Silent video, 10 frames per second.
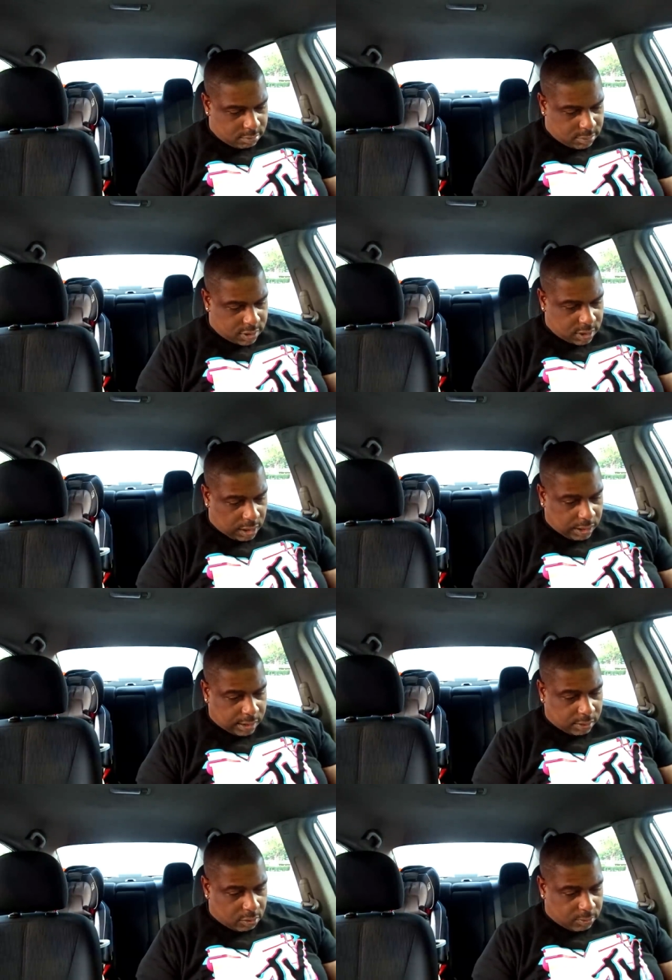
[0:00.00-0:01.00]
Shit, I
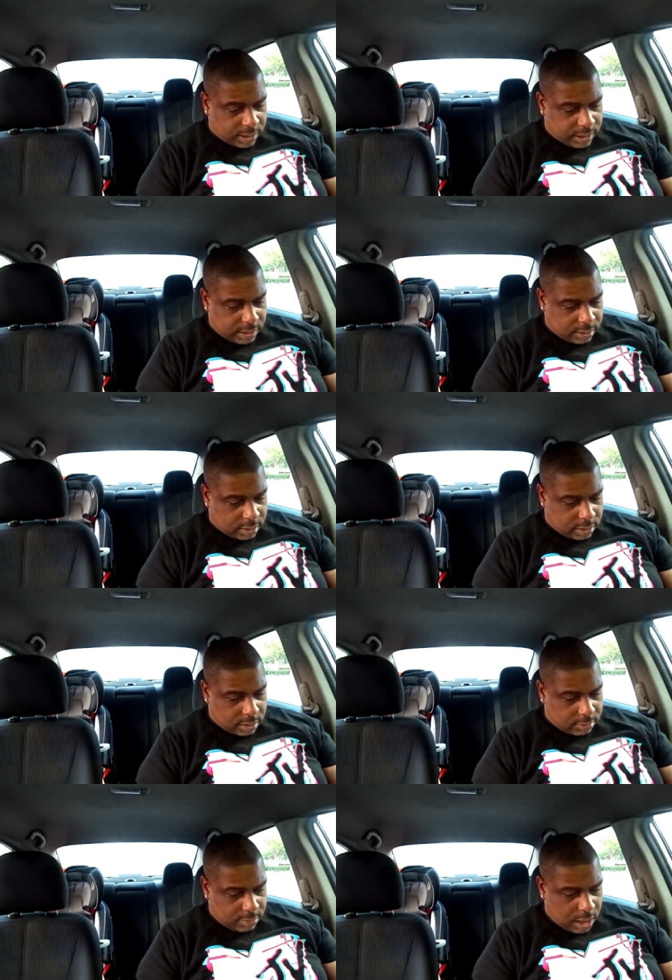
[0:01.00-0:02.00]
gotta go home and catch this
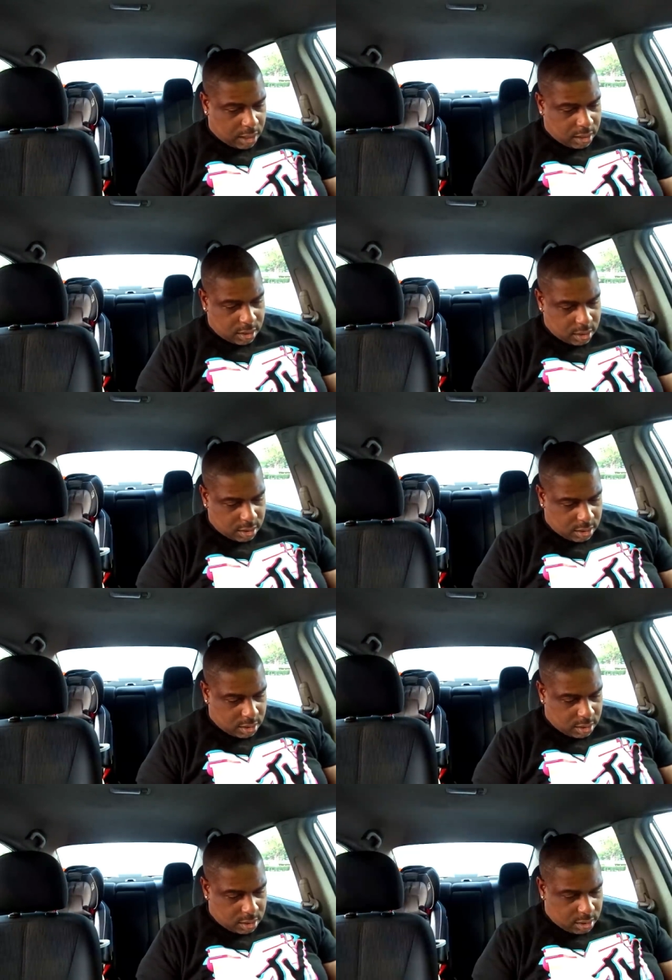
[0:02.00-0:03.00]
shit, bruh.
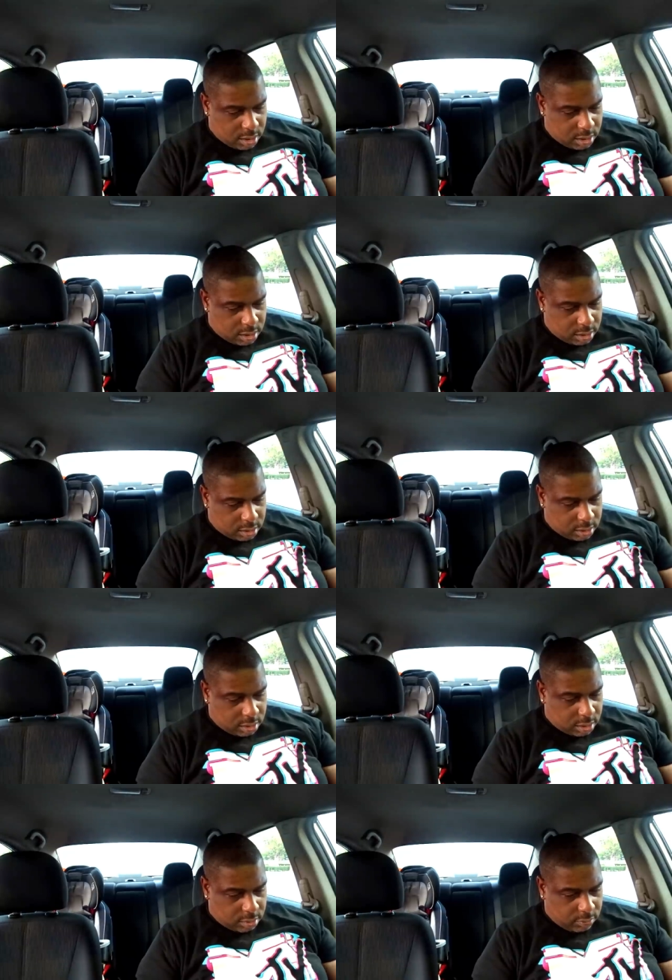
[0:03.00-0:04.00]

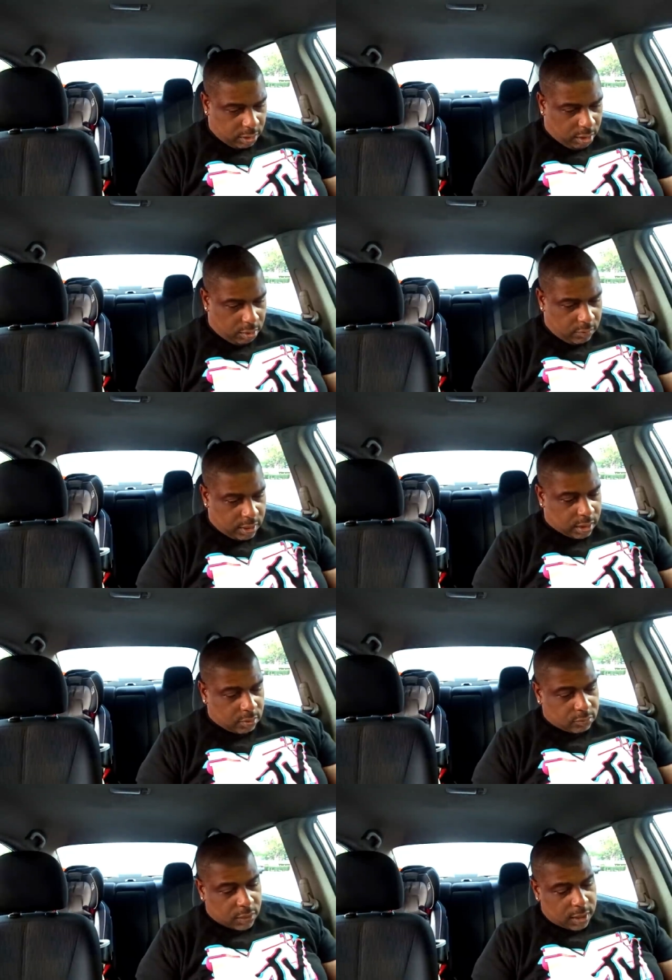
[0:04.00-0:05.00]
Shit, we
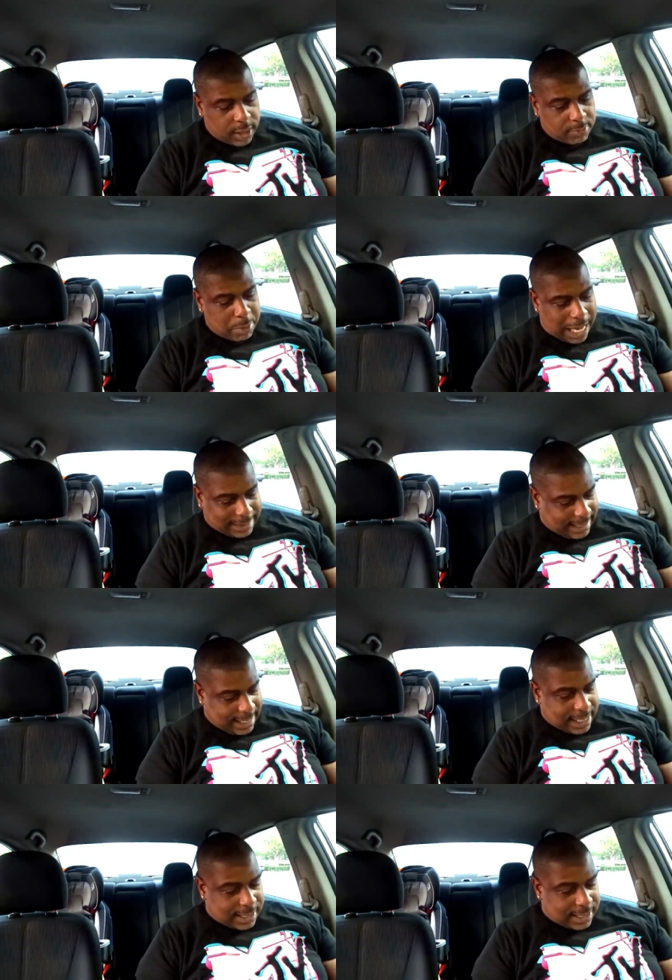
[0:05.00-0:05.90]
already up by 10.